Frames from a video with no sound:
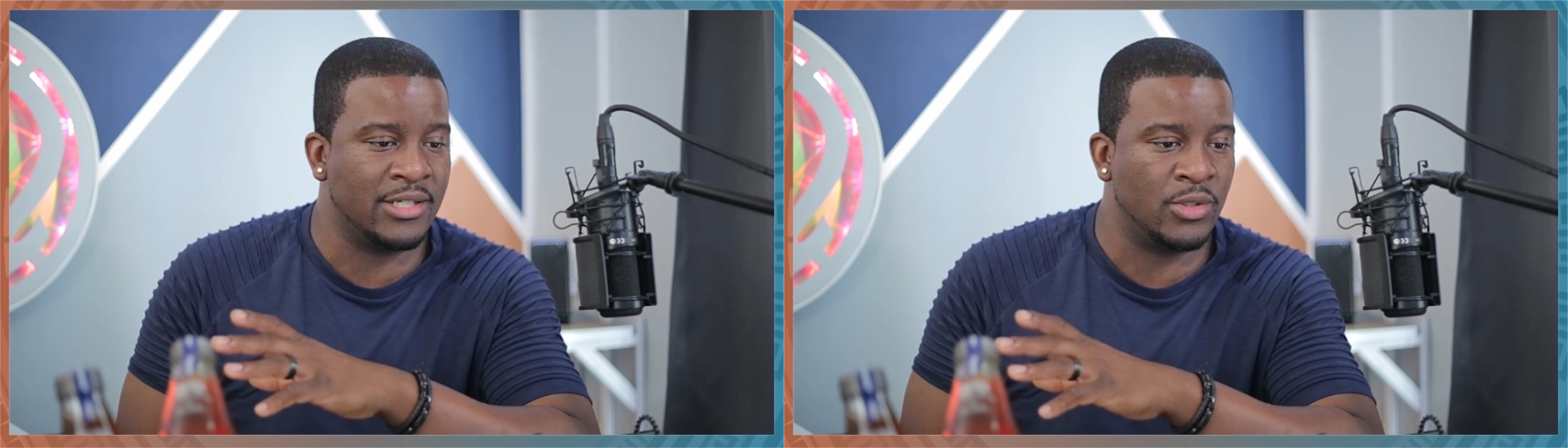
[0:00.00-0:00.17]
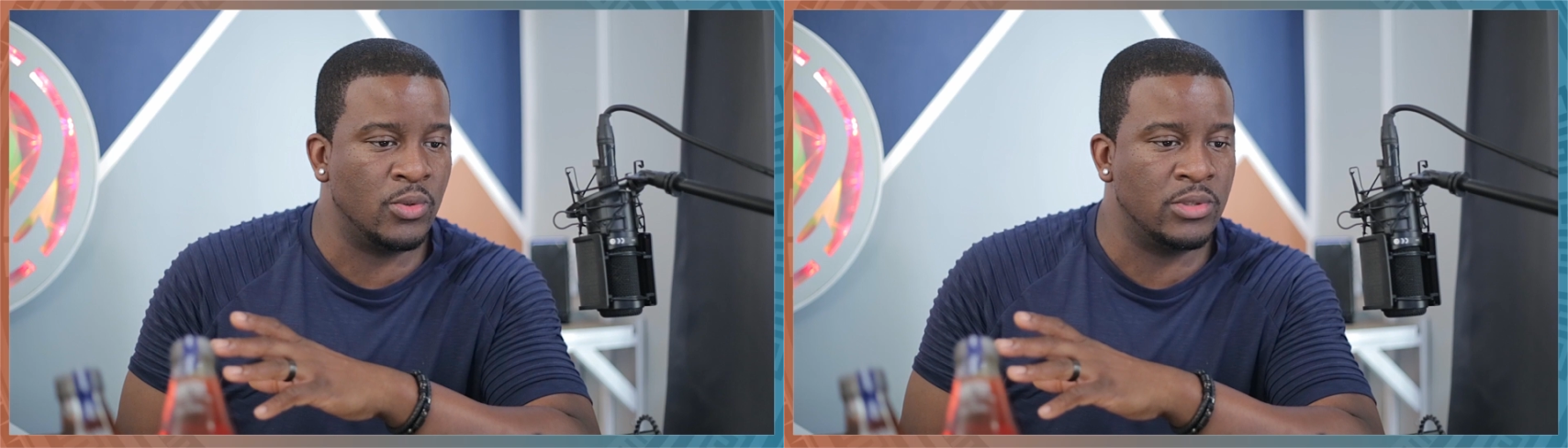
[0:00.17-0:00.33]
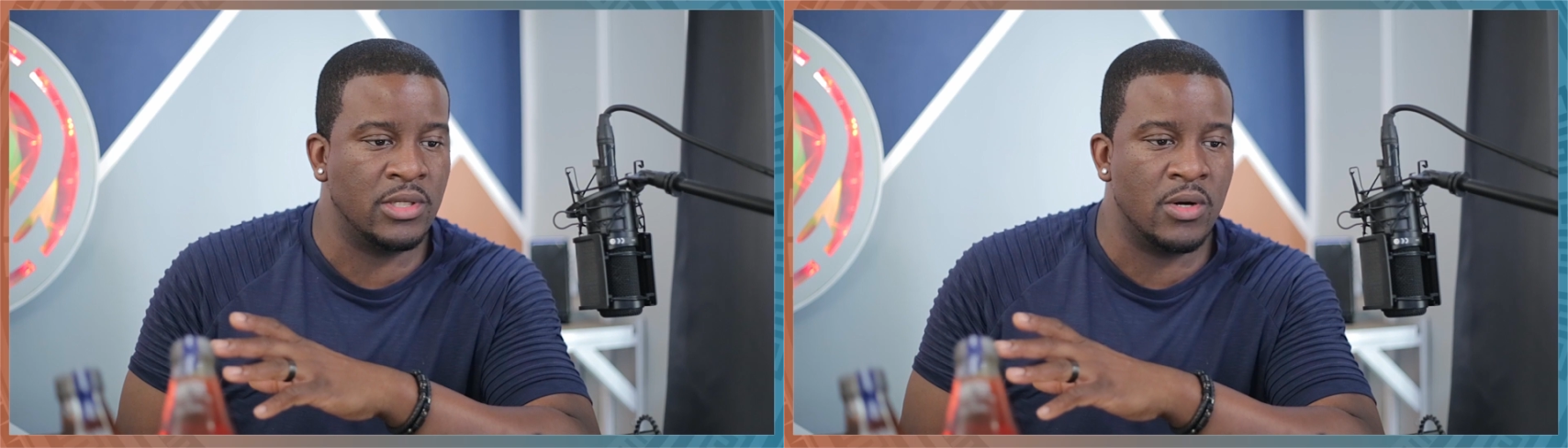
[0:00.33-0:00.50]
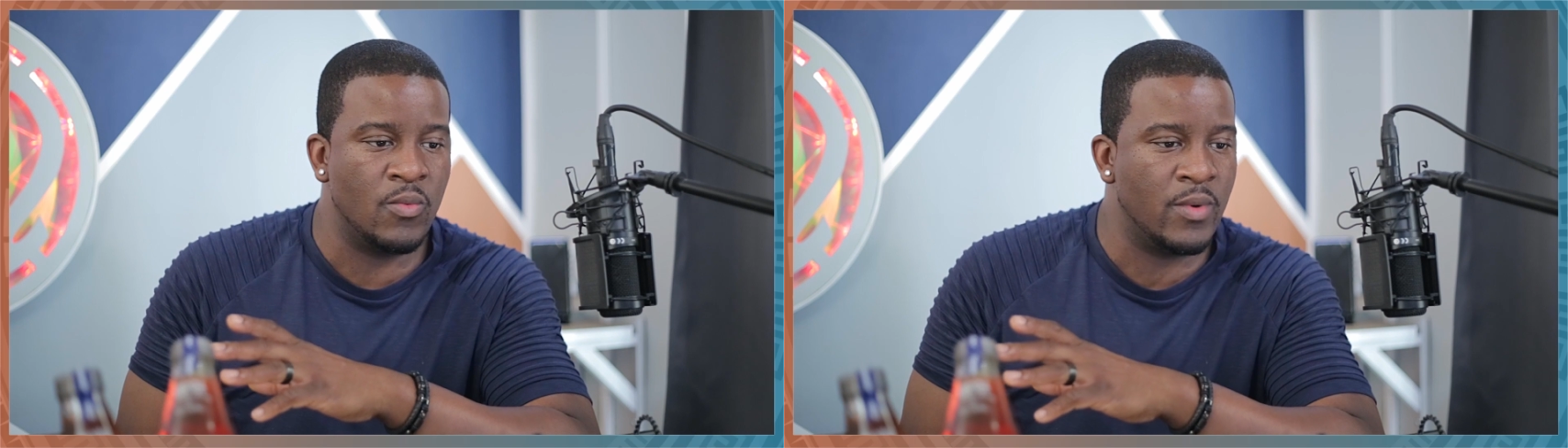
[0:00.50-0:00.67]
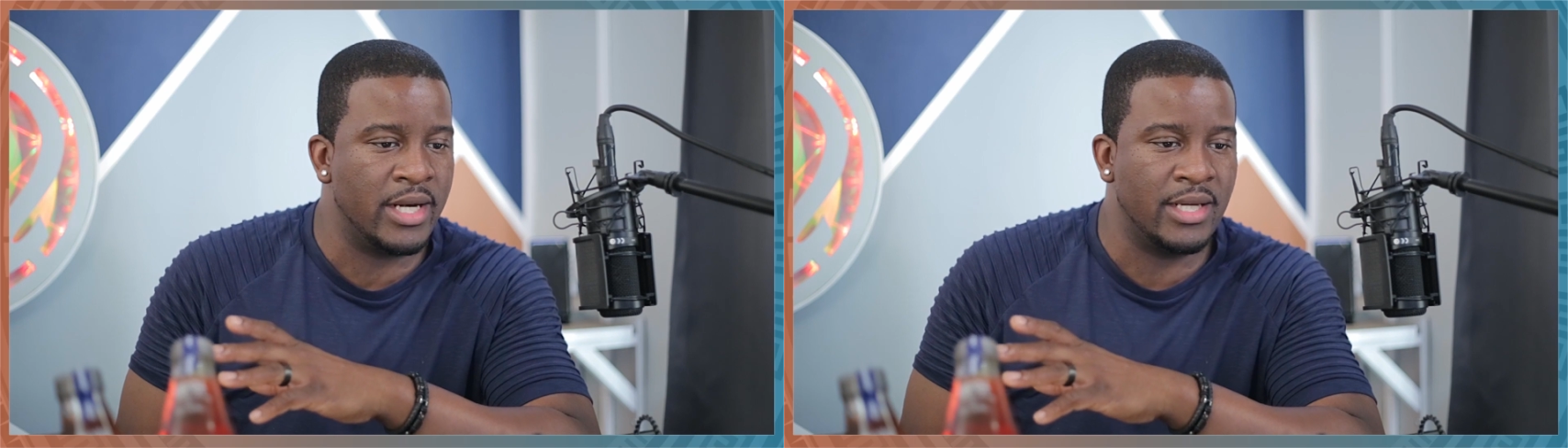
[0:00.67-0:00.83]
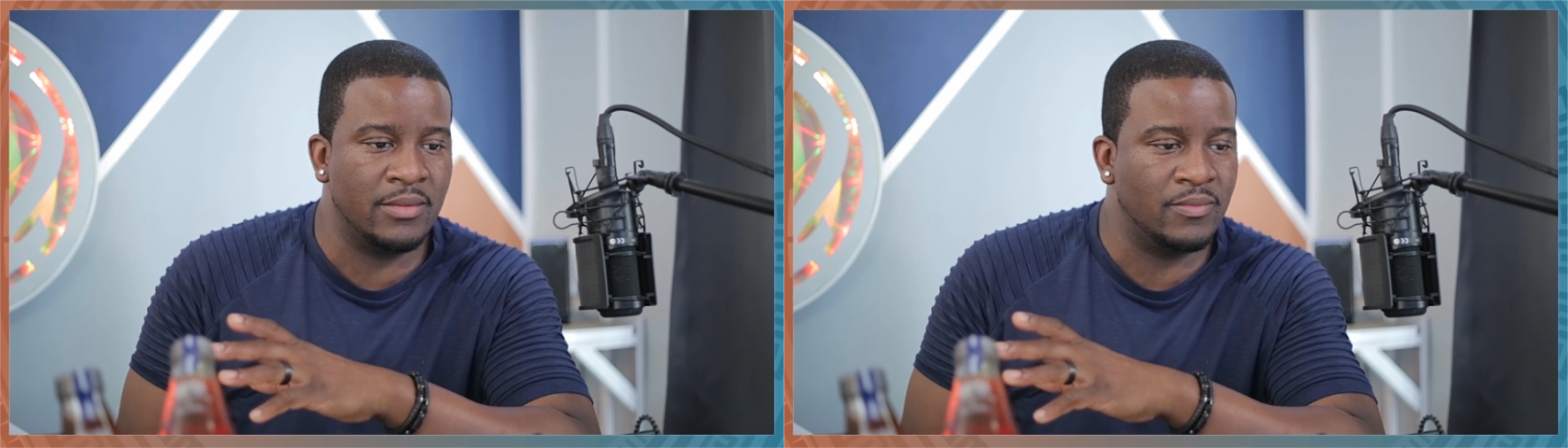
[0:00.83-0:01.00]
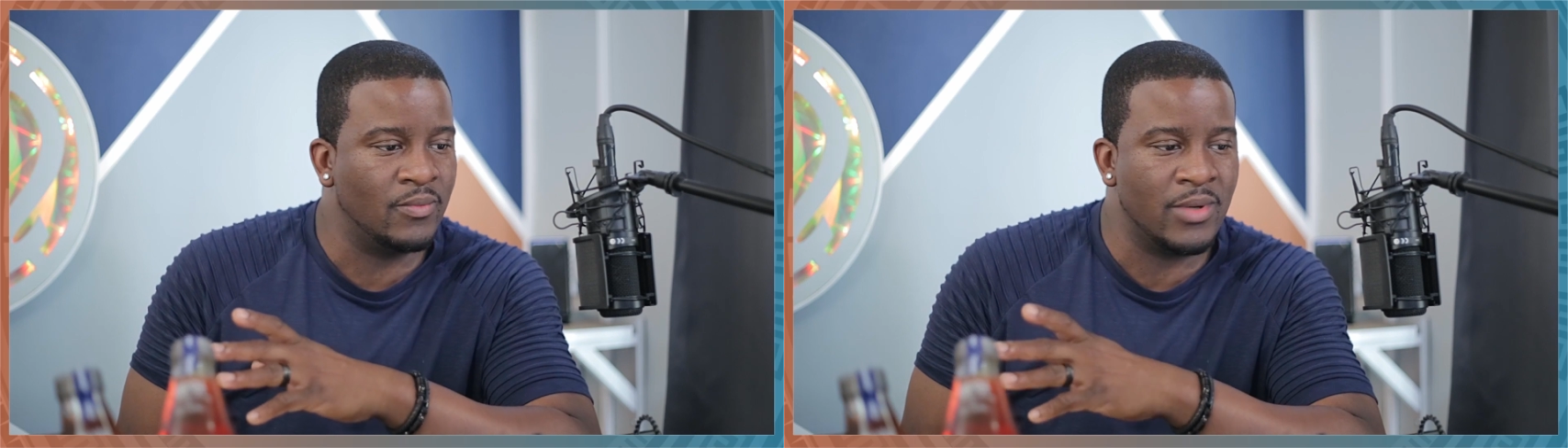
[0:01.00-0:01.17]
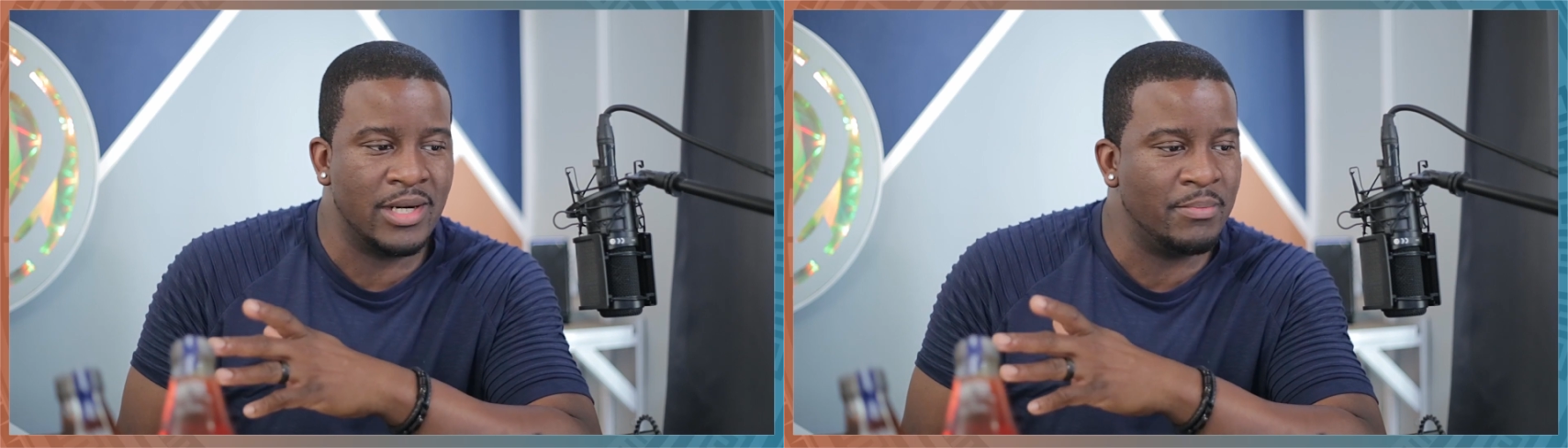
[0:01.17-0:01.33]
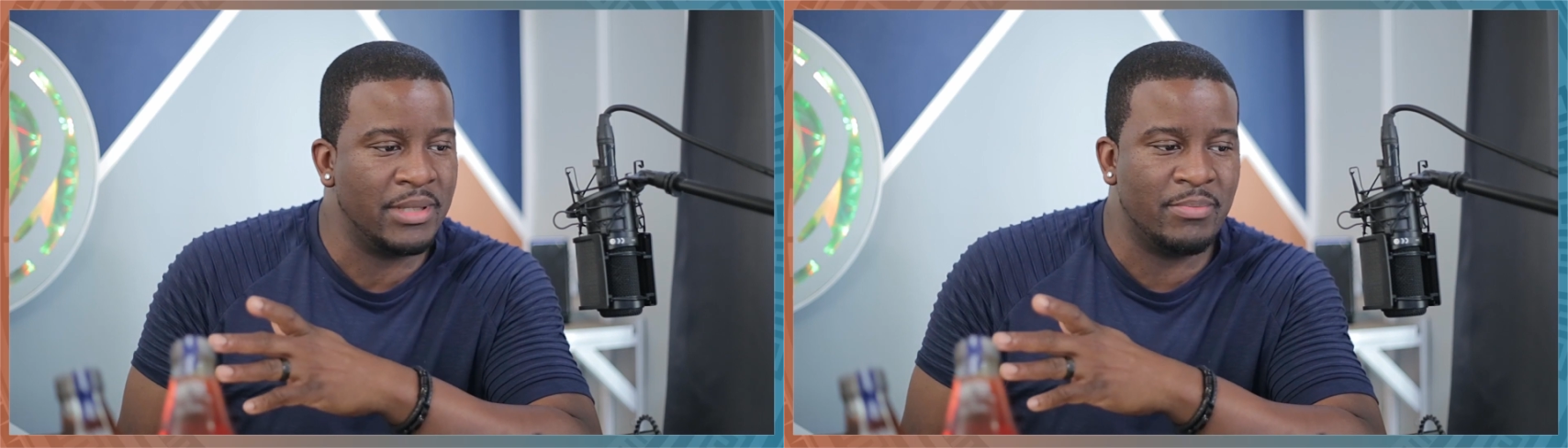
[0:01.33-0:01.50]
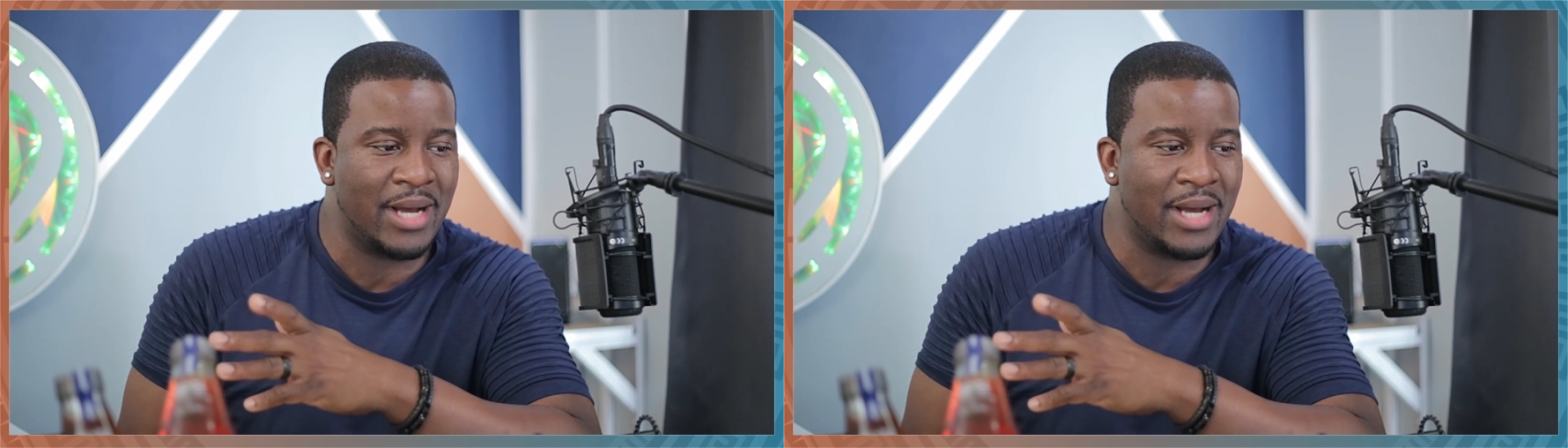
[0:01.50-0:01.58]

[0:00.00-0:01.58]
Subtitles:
dudes don't want to be